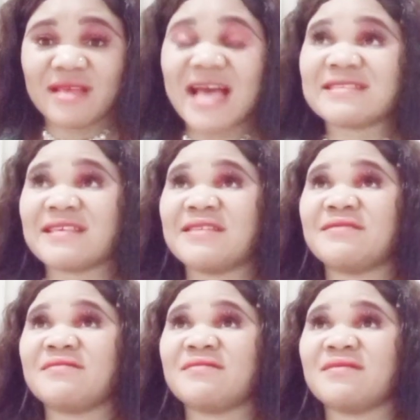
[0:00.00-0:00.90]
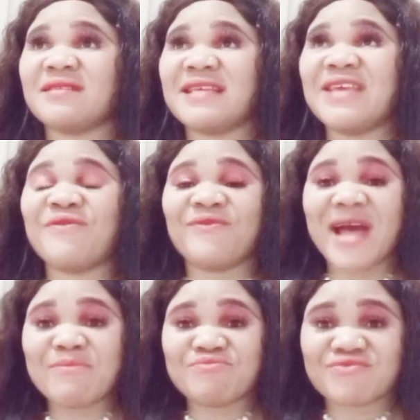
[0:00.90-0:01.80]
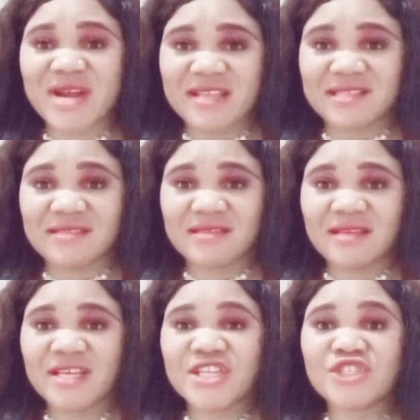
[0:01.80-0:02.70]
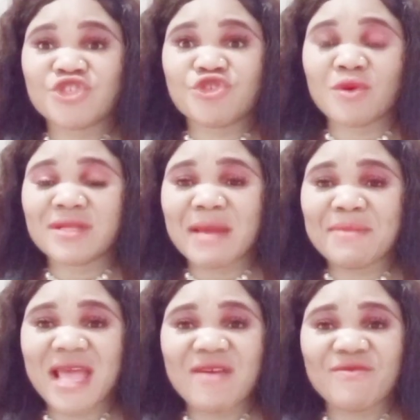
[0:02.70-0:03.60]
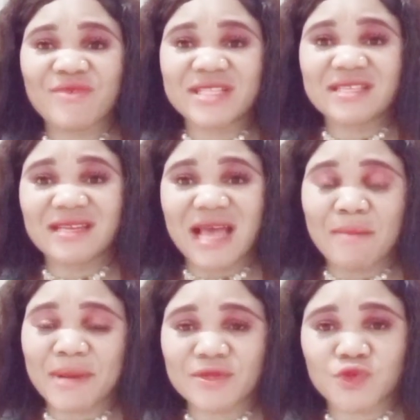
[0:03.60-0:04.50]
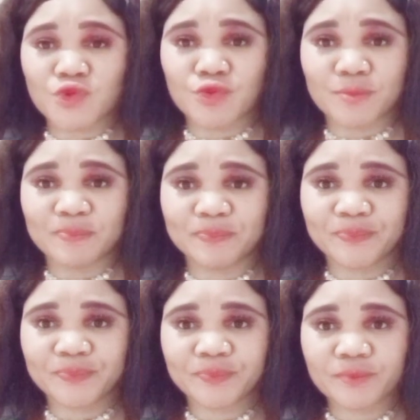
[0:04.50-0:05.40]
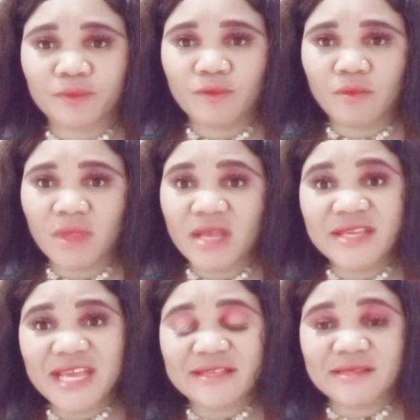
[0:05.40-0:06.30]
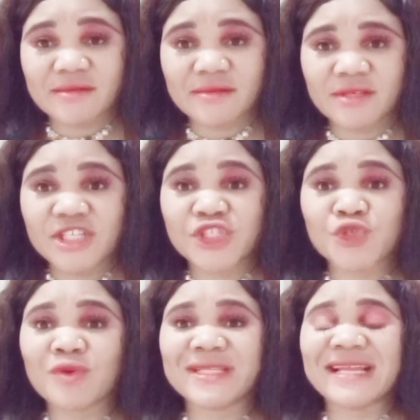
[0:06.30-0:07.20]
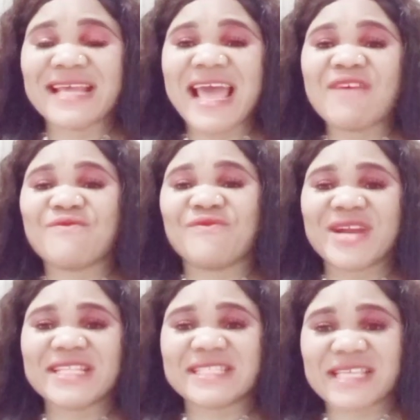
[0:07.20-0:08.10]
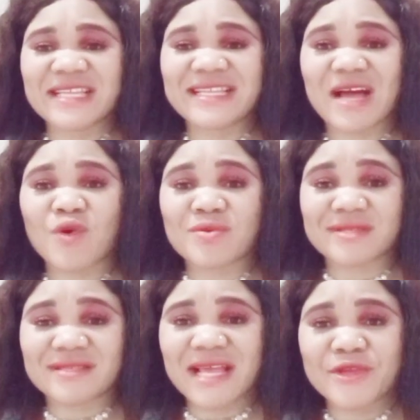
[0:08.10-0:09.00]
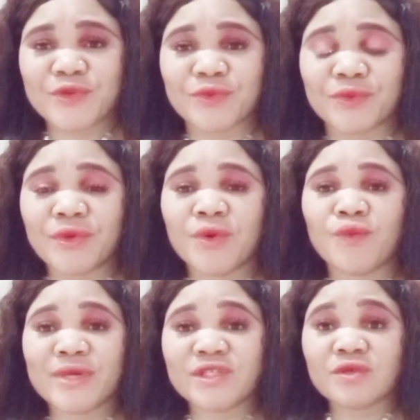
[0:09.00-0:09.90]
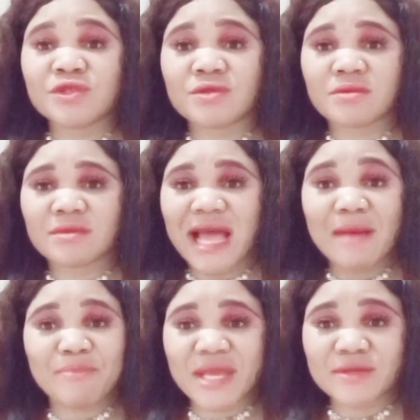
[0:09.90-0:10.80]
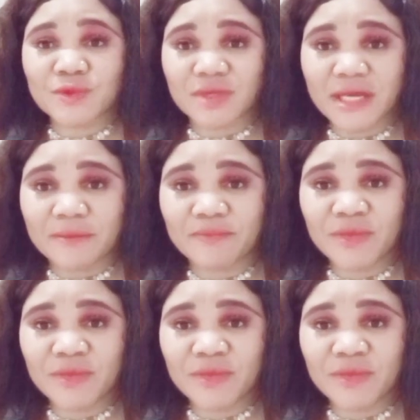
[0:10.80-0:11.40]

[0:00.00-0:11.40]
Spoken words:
as in it vibrate, it show them everything about you. Yes, it show them everything that concern you will just appear to them.